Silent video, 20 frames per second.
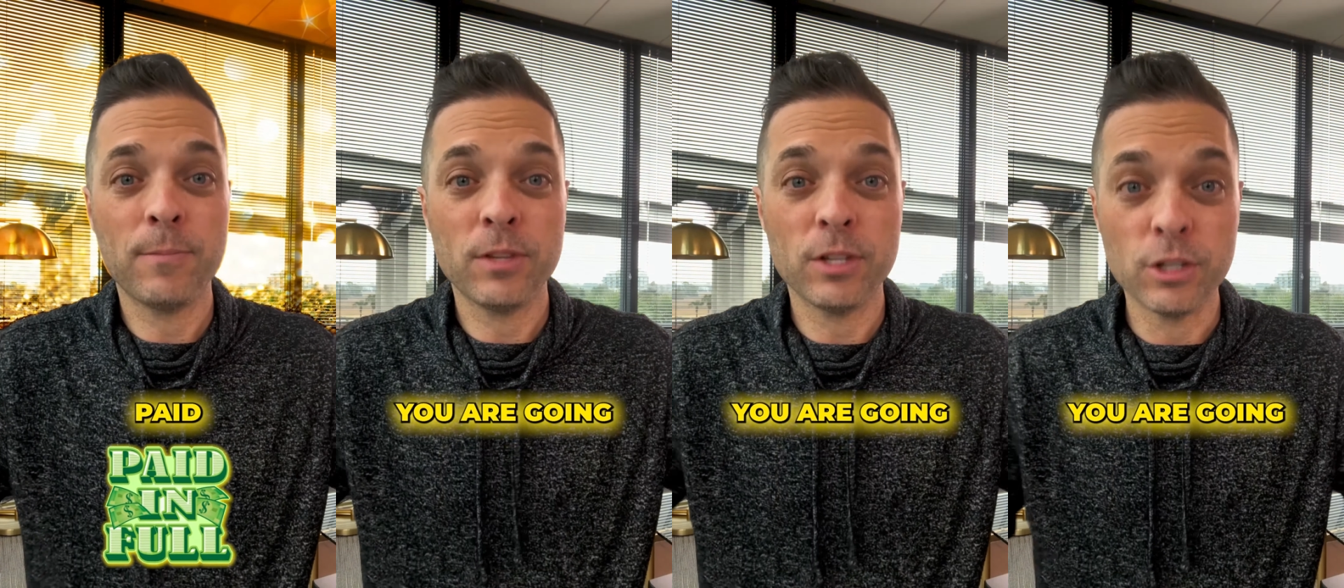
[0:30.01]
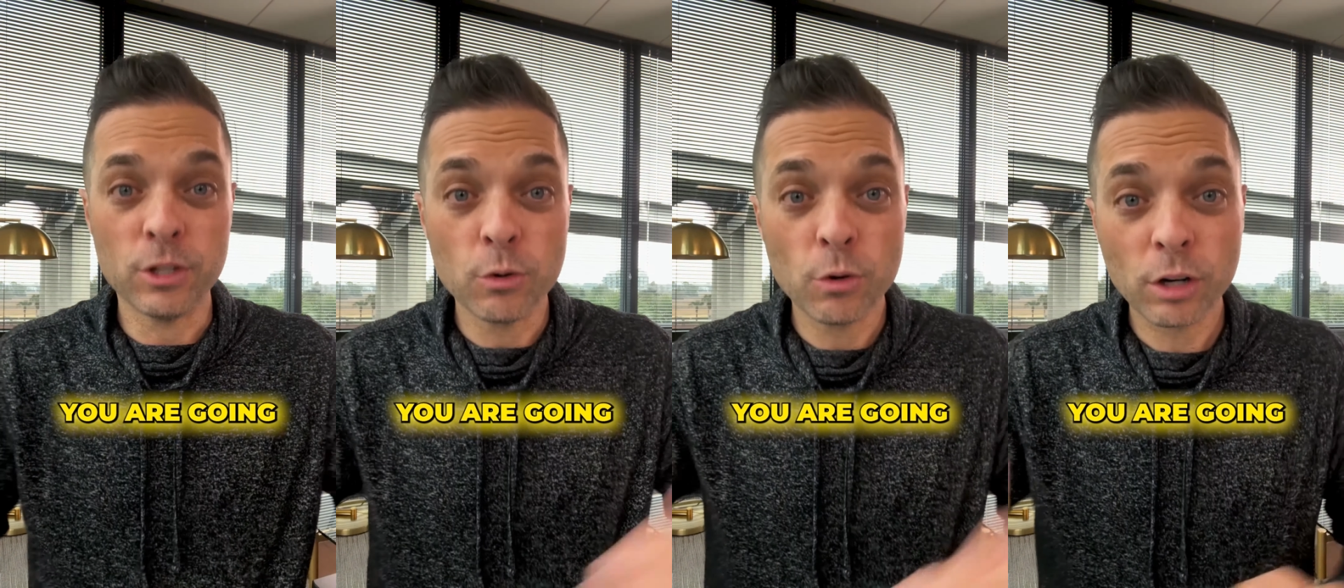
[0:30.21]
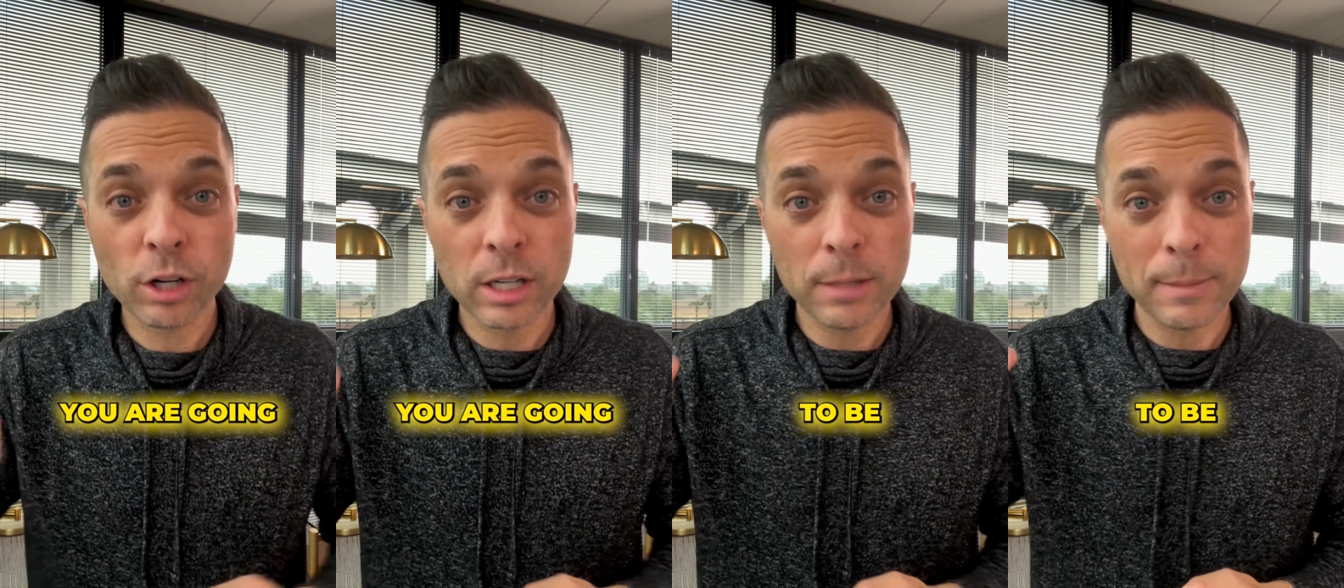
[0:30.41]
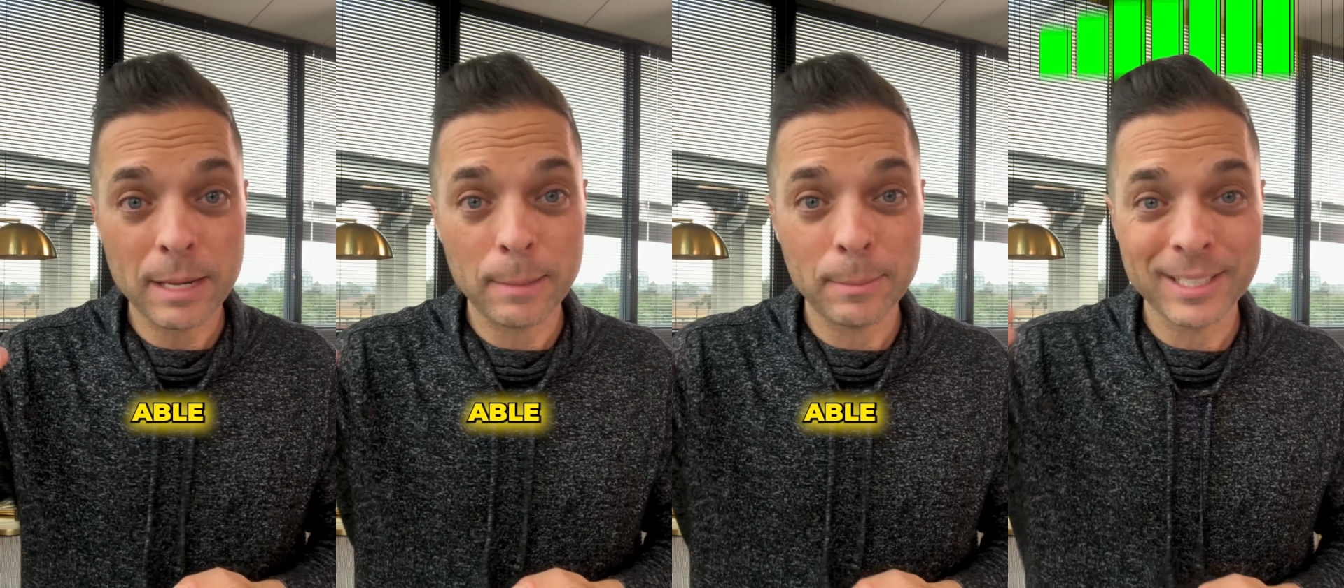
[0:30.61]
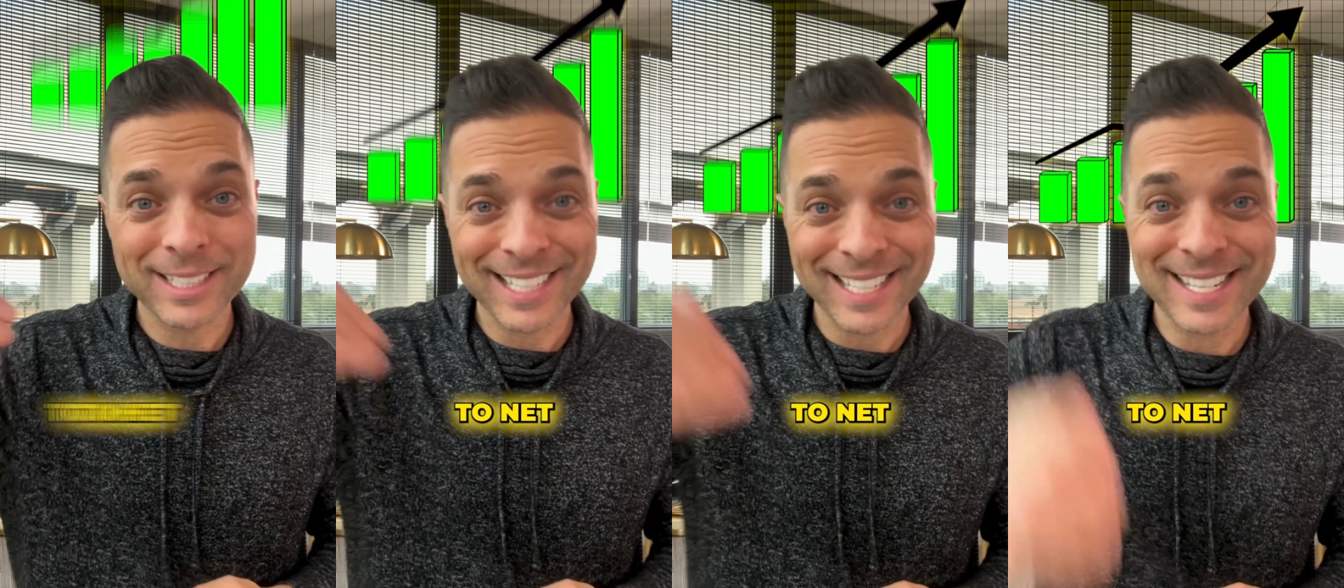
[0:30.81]
you are going to be
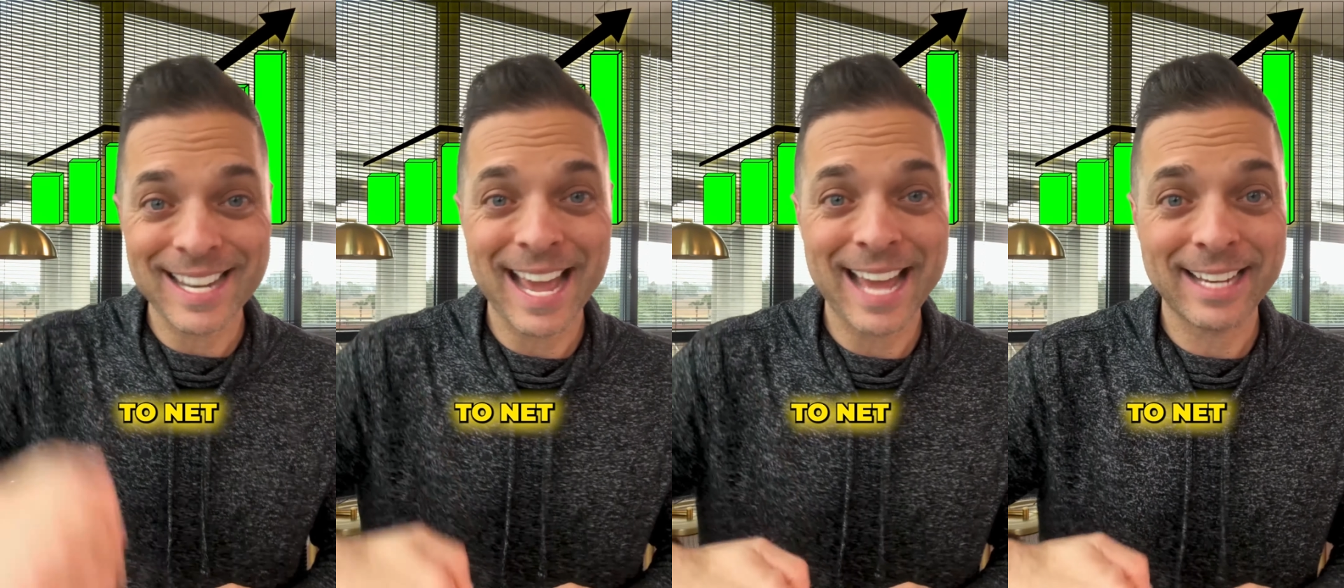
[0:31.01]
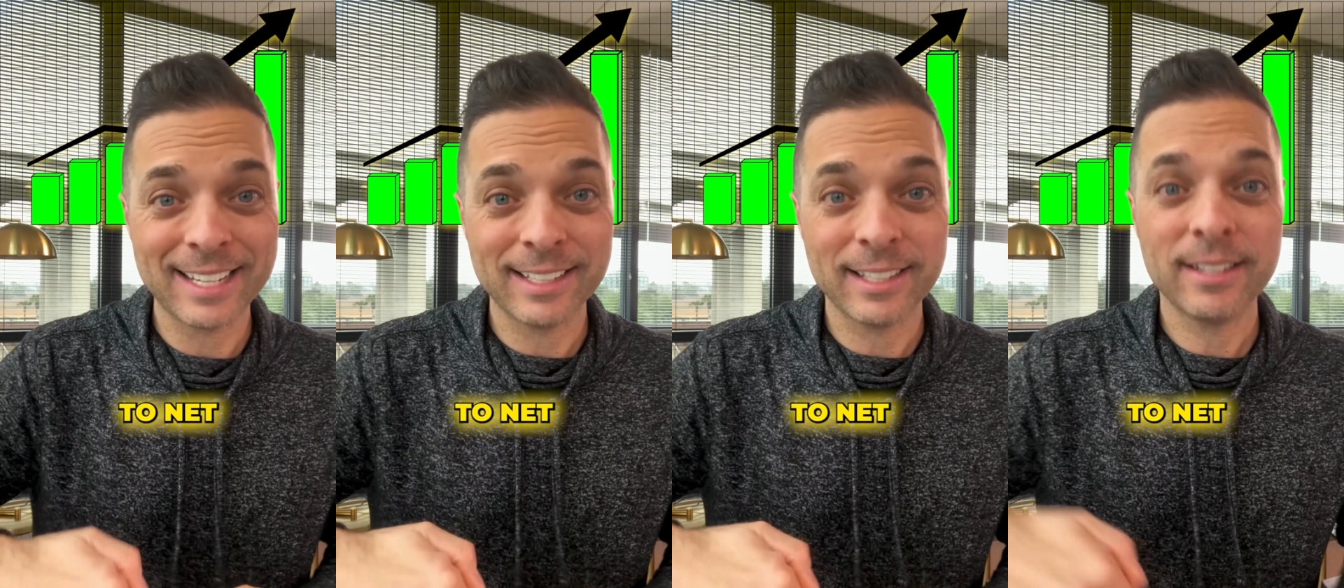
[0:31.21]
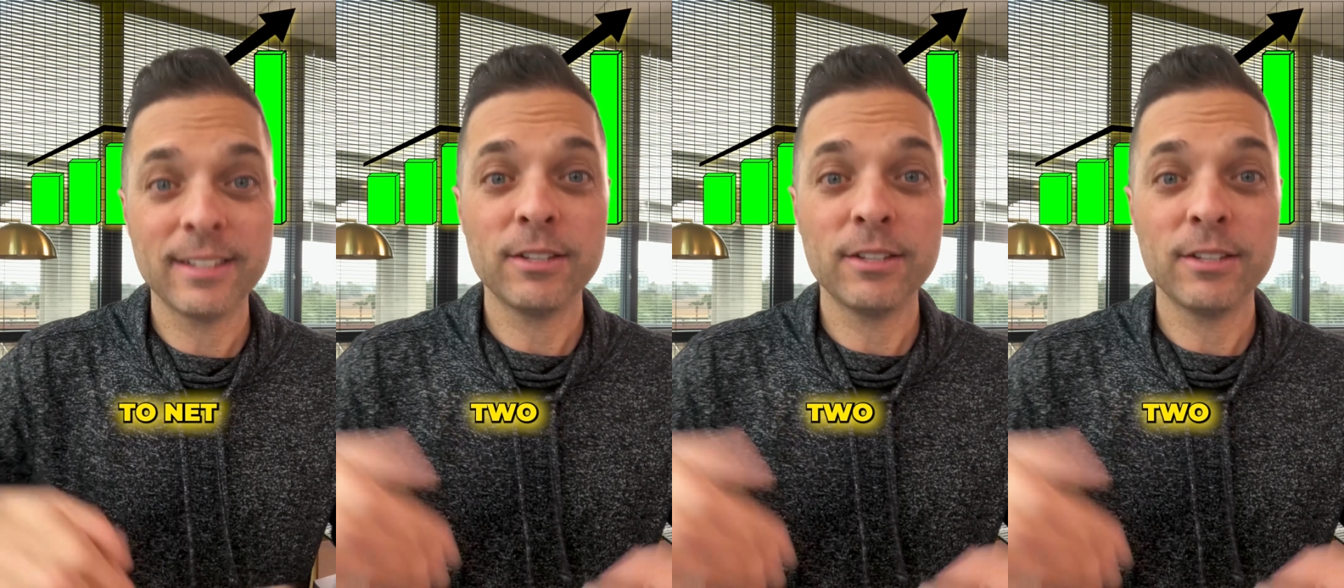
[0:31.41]
able to net